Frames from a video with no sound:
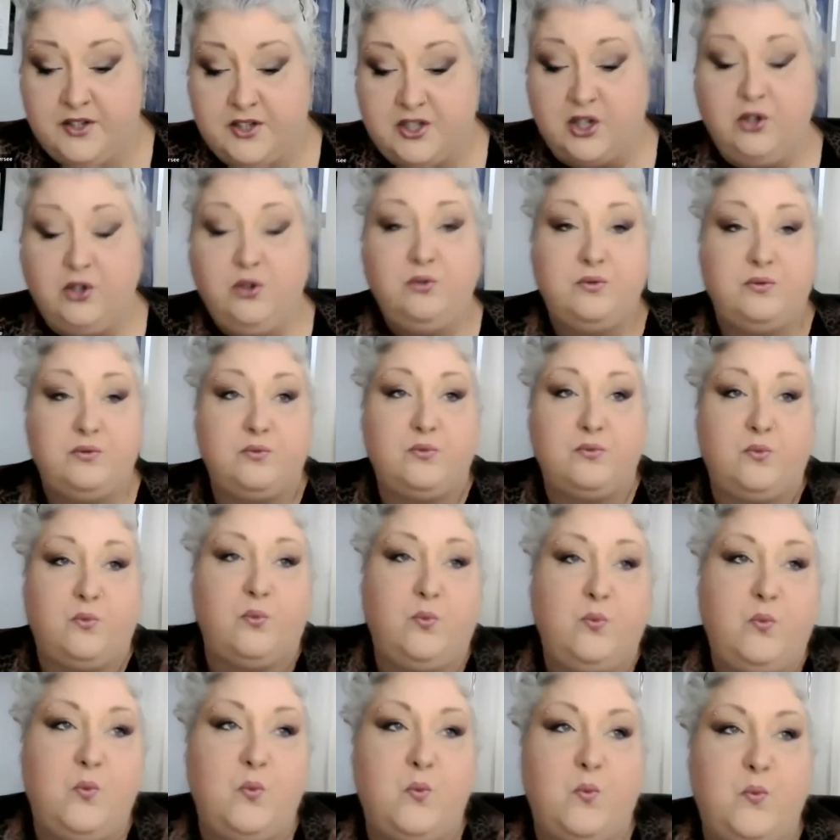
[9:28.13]
So
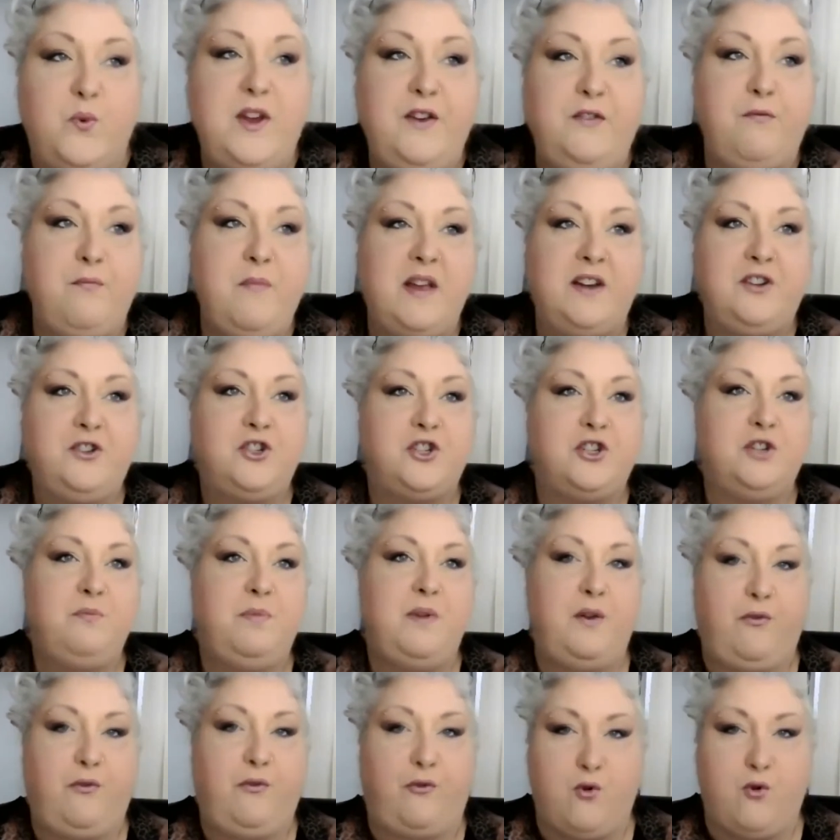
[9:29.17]
we've
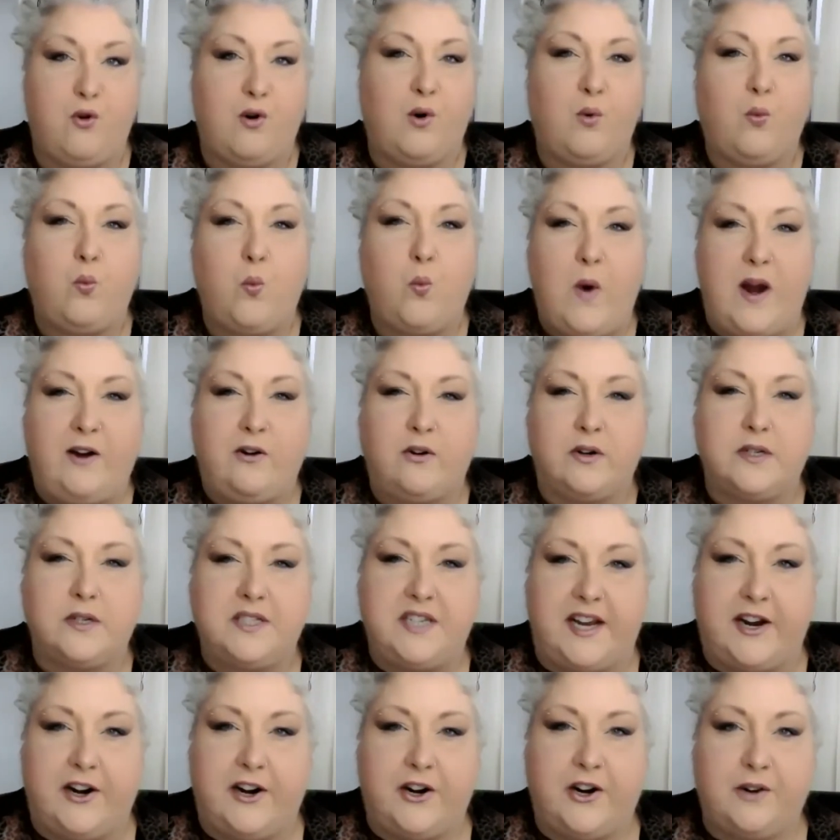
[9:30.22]
mentioned before wear
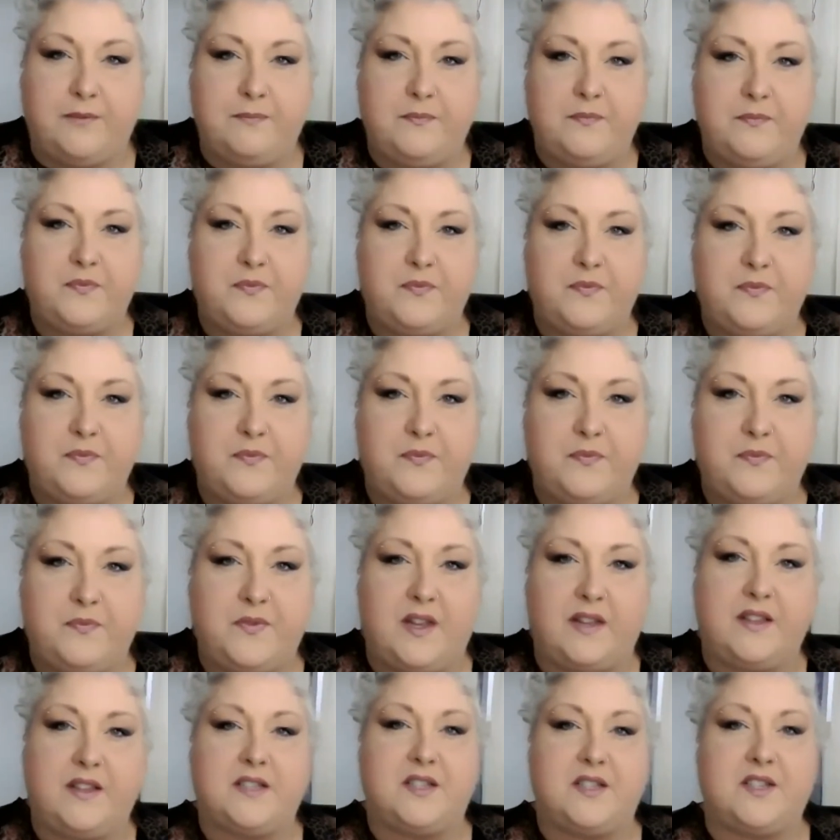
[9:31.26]
and tear. And
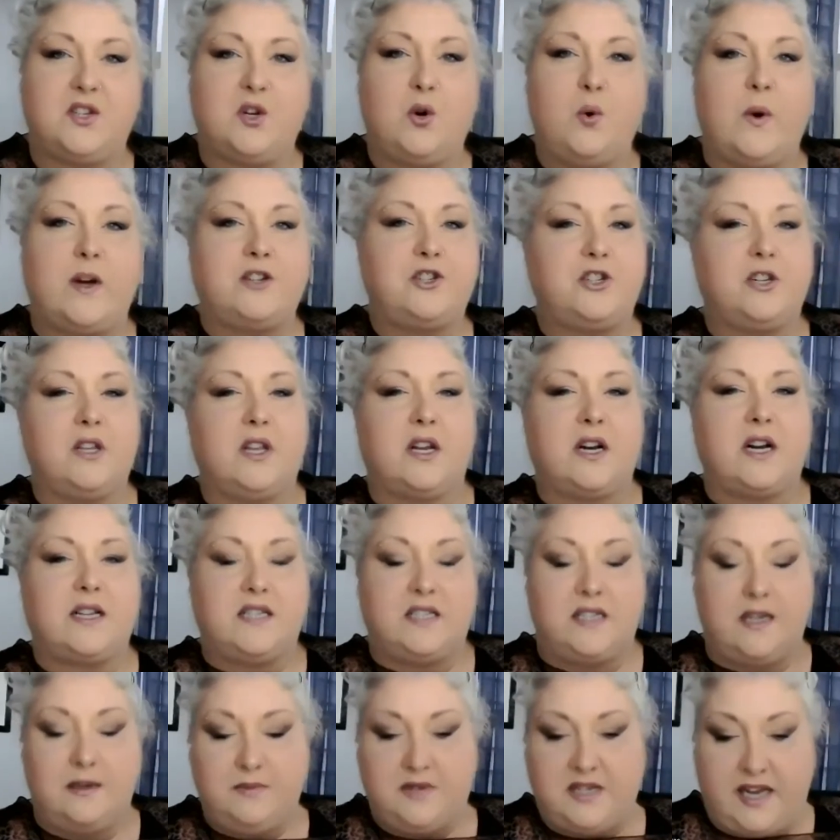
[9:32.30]
this is a question that I
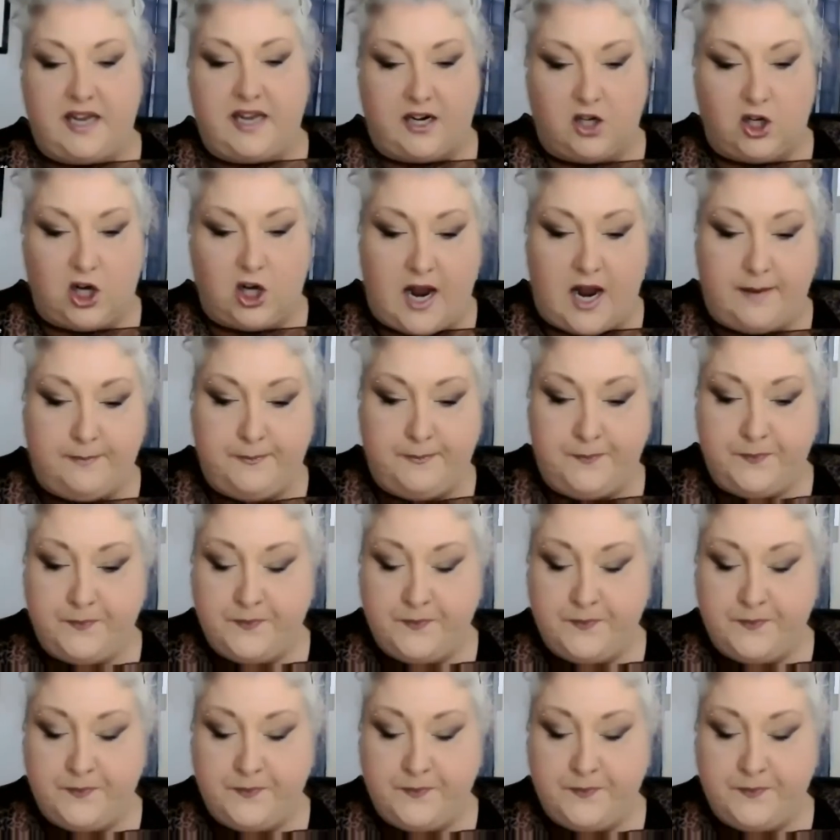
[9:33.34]
seem to get a lot.